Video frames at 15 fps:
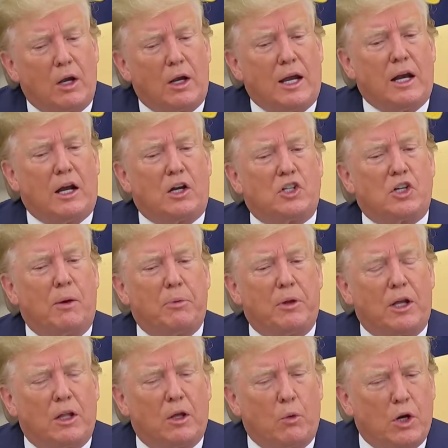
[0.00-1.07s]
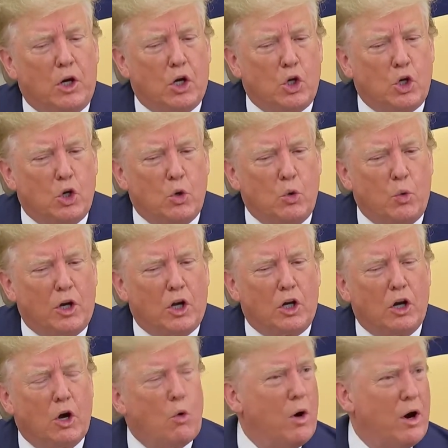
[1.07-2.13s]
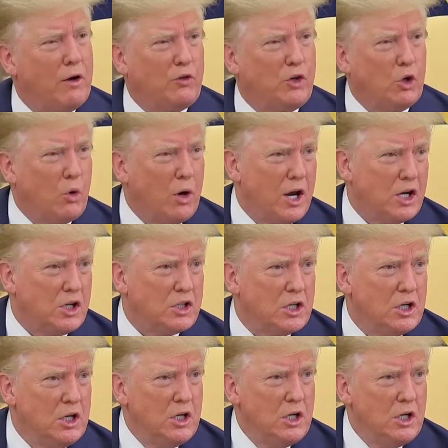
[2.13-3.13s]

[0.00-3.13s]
Again, it's something that we could do. We could go one of two ways.